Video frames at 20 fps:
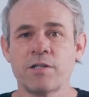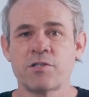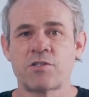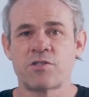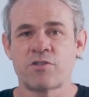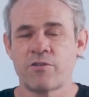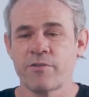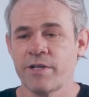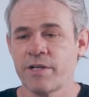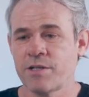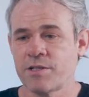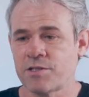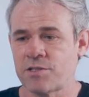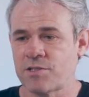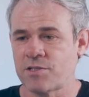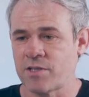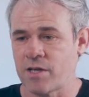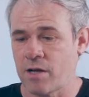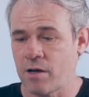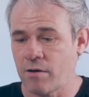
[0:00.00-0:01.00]
at the screen
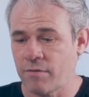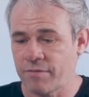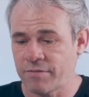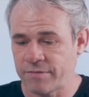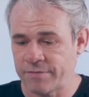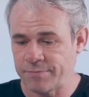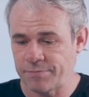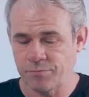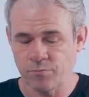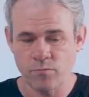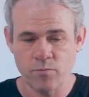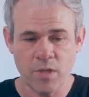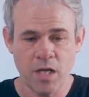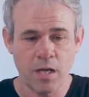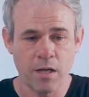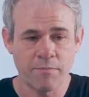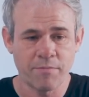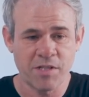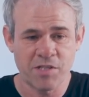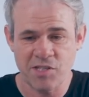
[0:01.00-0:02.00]
itself
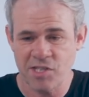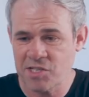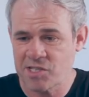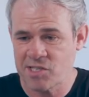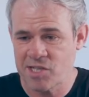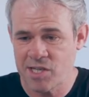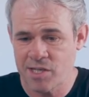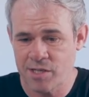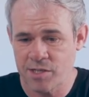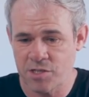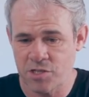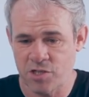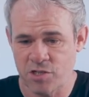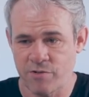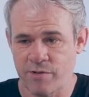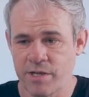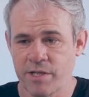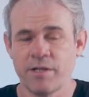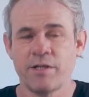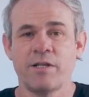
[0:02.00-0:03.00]
um, the 16 inch
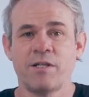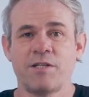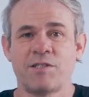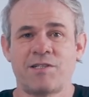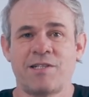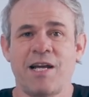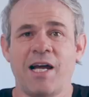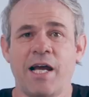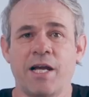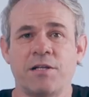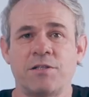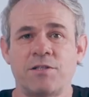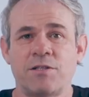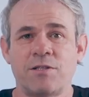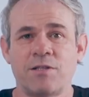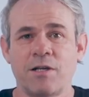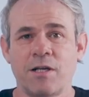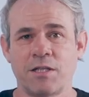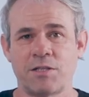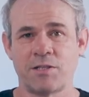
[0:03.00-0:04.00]
screen is
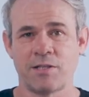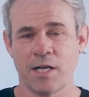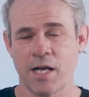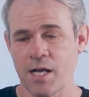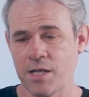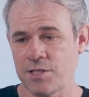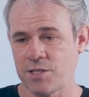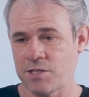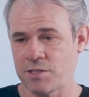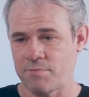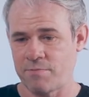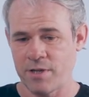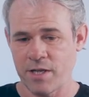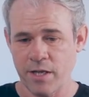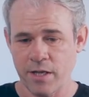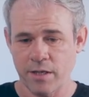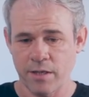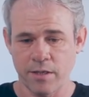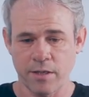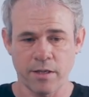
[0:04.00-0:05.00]
nice it's nice it's
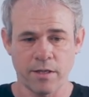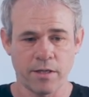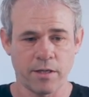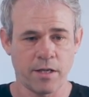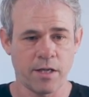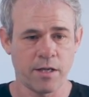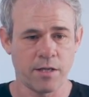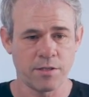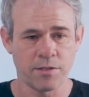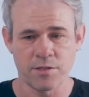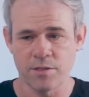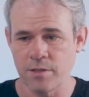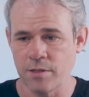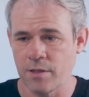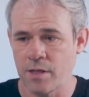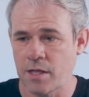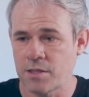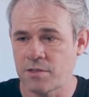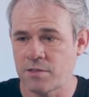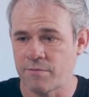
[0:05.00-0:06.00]
big it has
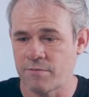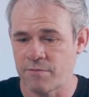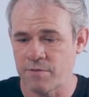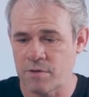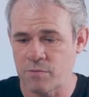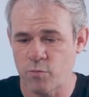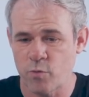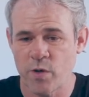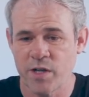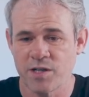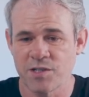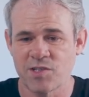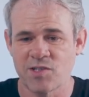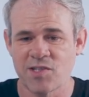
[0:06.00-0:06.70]
lots of real